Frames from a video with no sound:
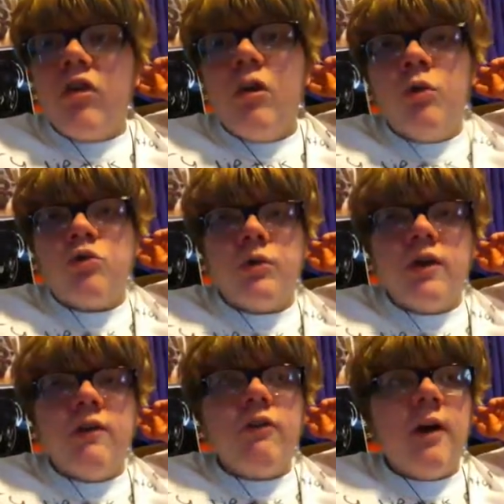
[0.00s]
which would
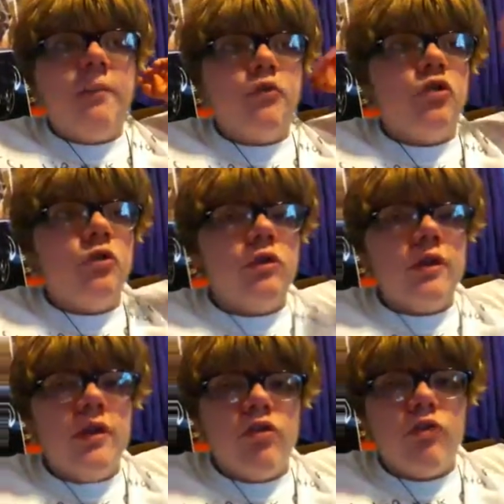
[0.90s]
give
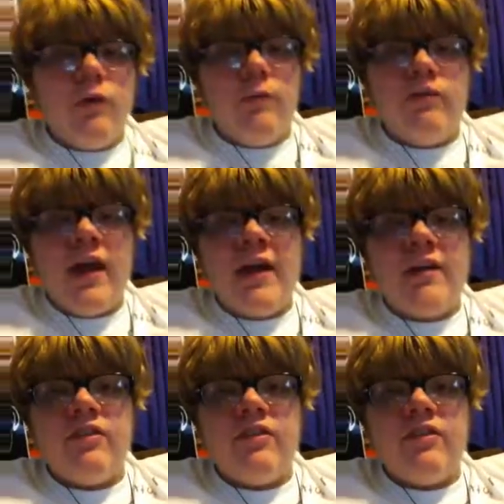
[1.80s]
opportunities from tag